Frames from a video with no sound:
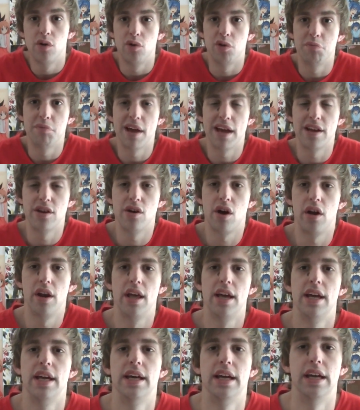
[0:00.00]
we may
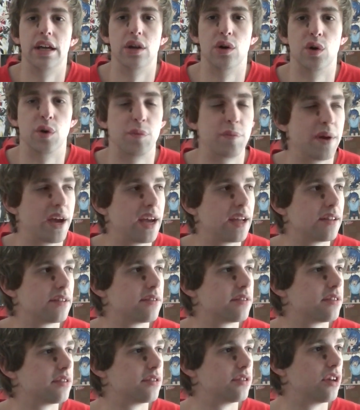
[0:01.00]
not. It all
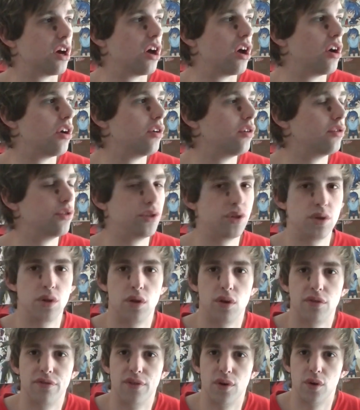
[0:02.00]
depends. So do
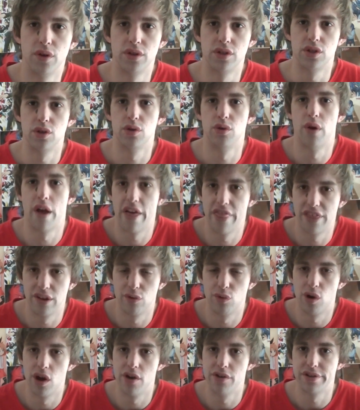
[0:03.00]
look forward to the
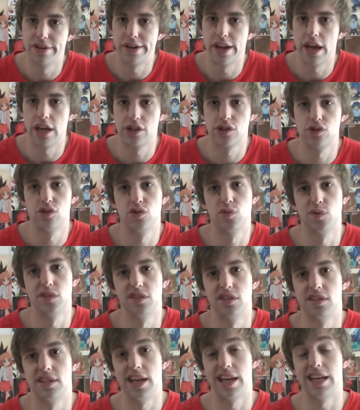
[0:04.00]
road to Nationals.
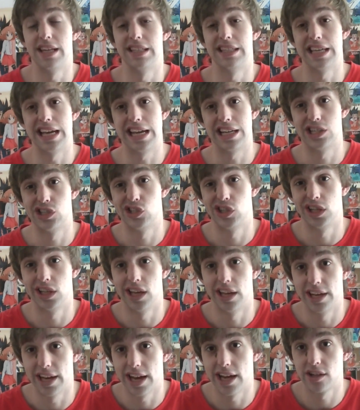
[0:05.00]
Once the date is actually
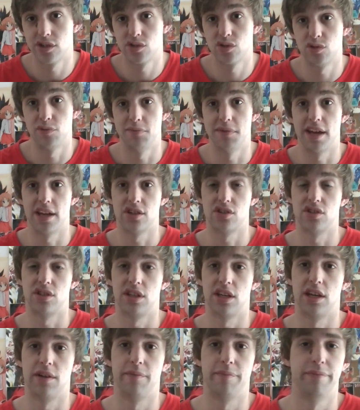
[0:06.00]
announced, we may
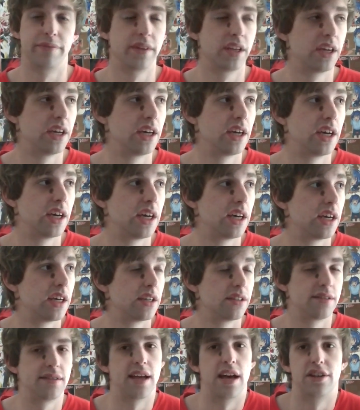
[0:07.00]
actually um,
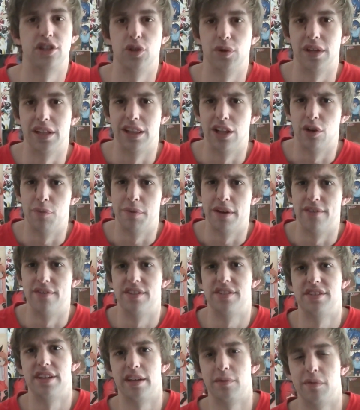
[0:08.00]
start doing a little bit of a
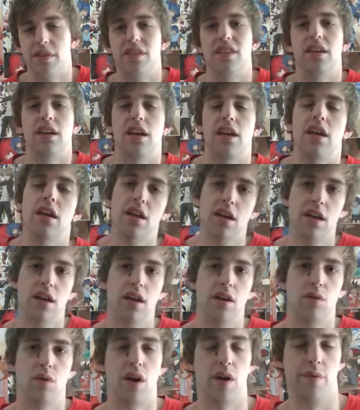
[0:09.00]
segment thingy
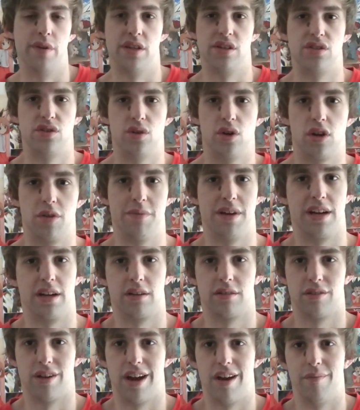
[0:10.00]
where we just talk
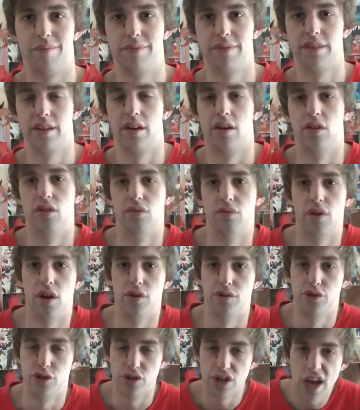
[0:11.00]
about crap on the
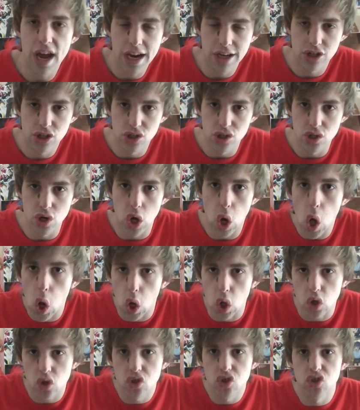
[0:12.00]
road to
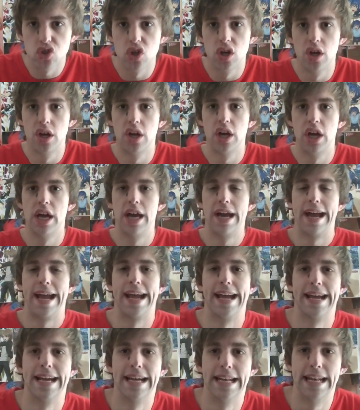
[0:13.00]
Nationals
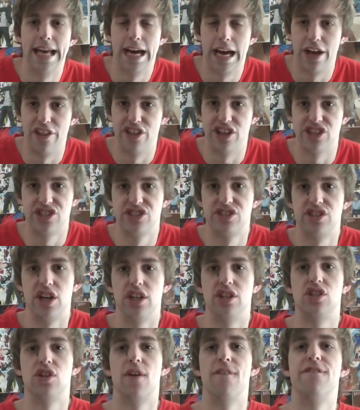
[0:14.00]
and other
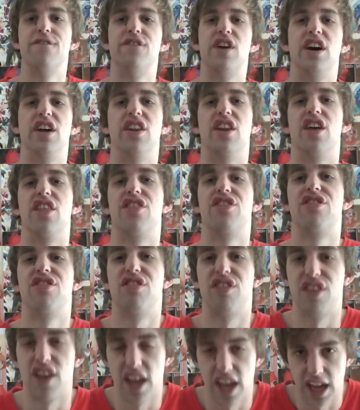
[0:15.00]
such fun
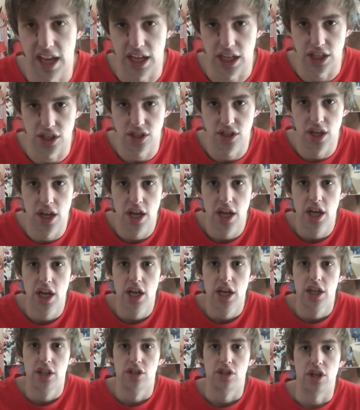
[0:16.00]
things.
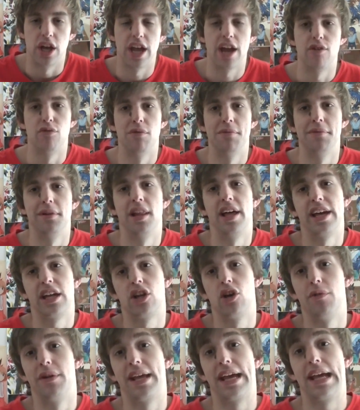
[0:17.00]
So yeah, remember to like,
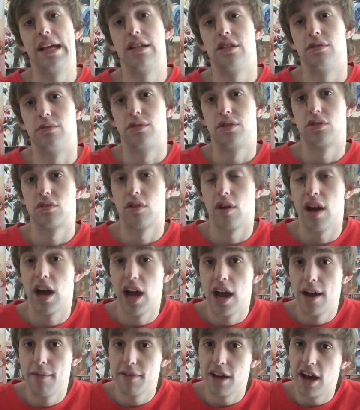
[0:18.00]
comment, and
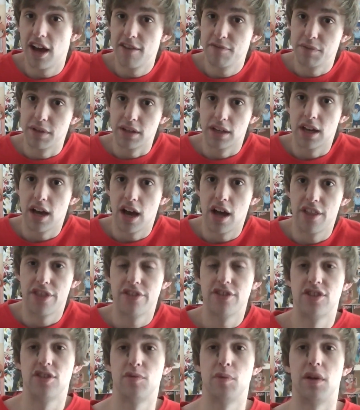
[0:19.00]
subscribe. I've been Garth,
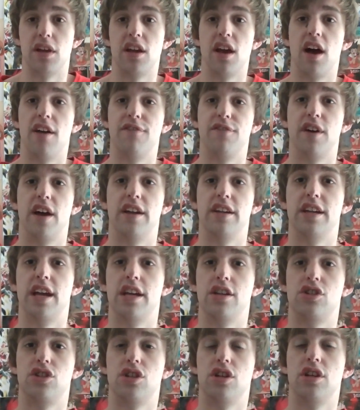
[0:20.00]
this has been Cardfight
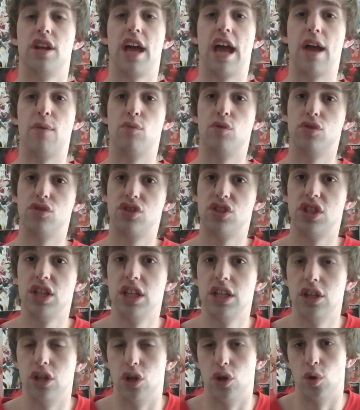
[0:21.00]
Nation, and we'll
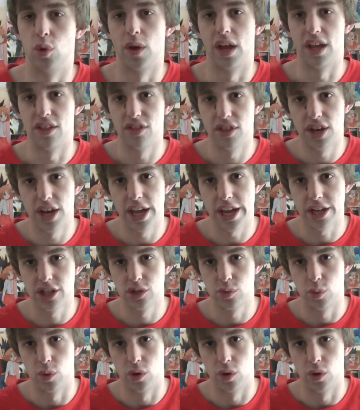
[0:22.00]
see you in the next